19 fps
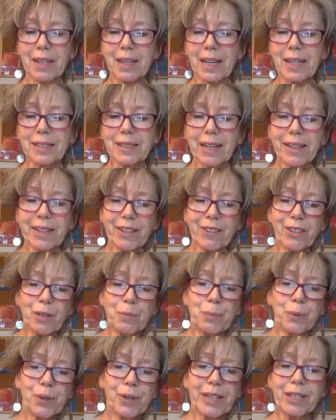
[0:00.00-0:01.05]
a
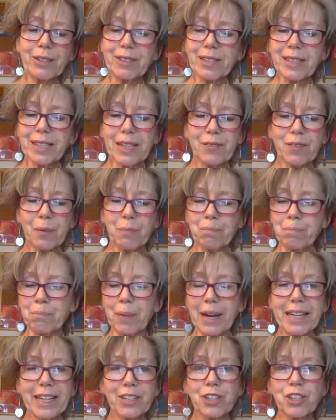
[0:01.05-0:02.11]
10-year-old boy who didn't give a
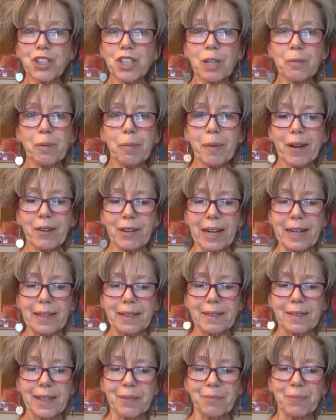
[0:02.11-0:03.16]
microchip about
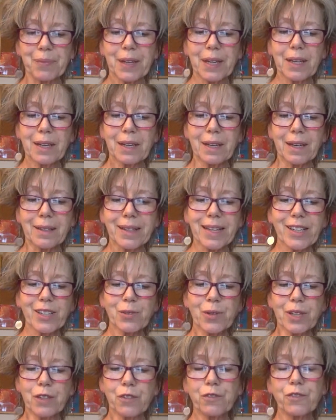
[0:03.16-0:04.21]
anything. And
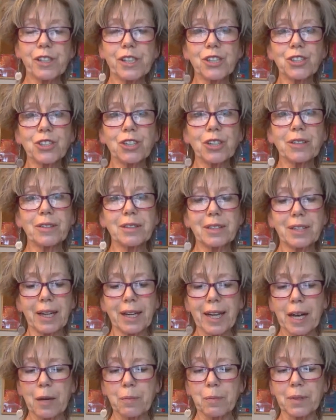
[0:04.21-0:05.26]
that's when the first shock of the
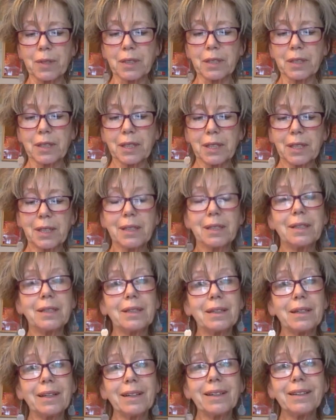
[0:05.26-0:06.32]
day happened.
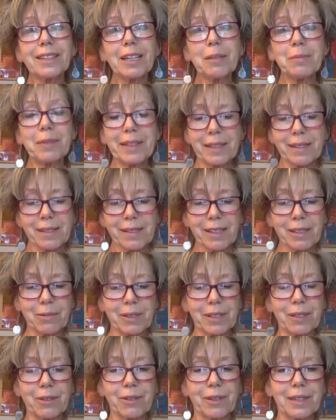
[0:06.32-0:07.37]
"I'll come in the sea
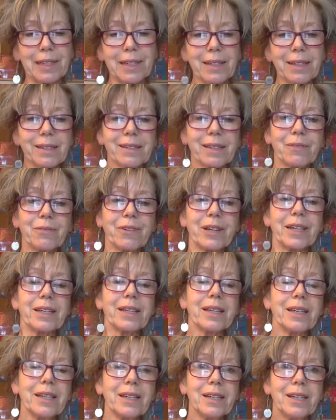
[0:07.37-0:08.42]
with you, Ollie," said
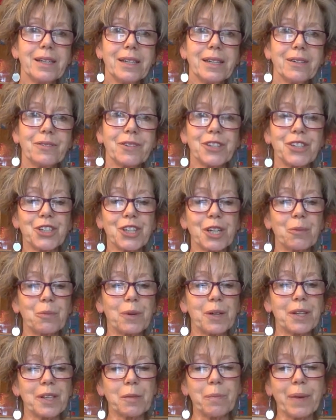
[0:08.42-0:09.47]
Frankie, fishing in
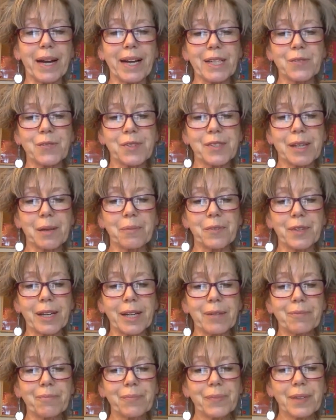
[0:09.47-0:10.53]
one of the bags for
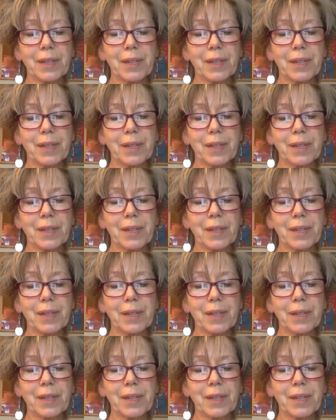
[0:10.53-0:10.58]
something.